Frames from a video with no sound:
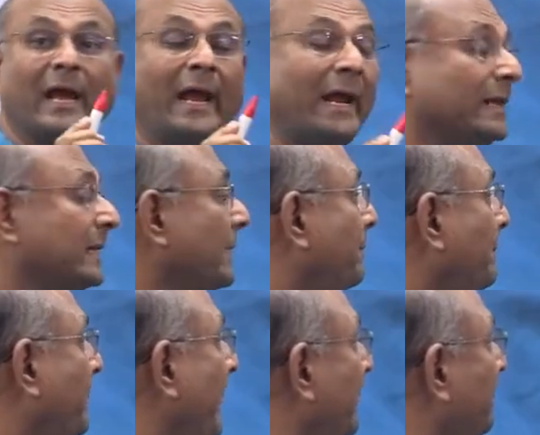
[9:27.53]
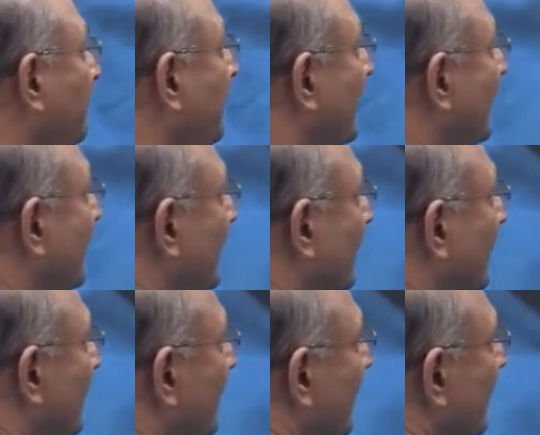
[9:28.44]
and the paper
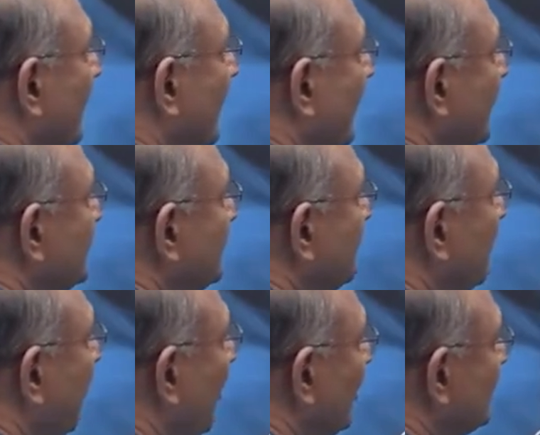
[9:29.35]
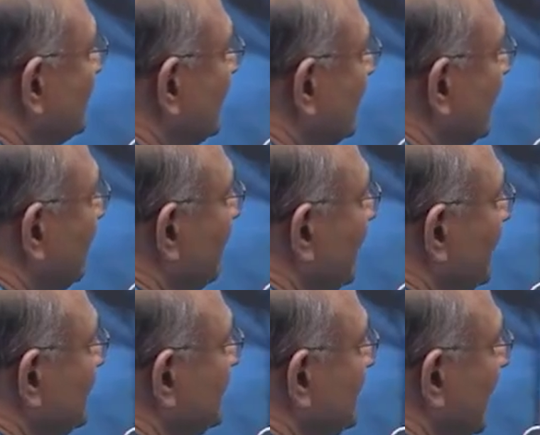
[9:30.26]
gets
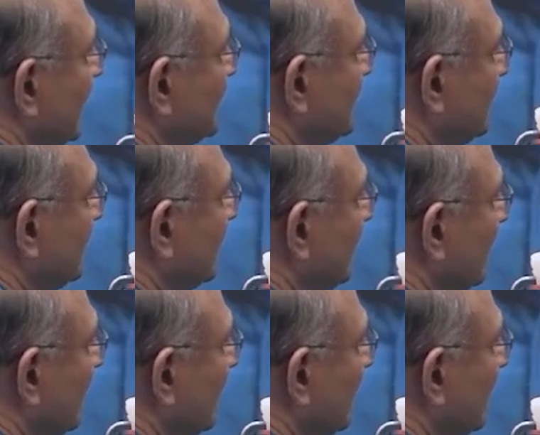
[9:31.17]
positively charged.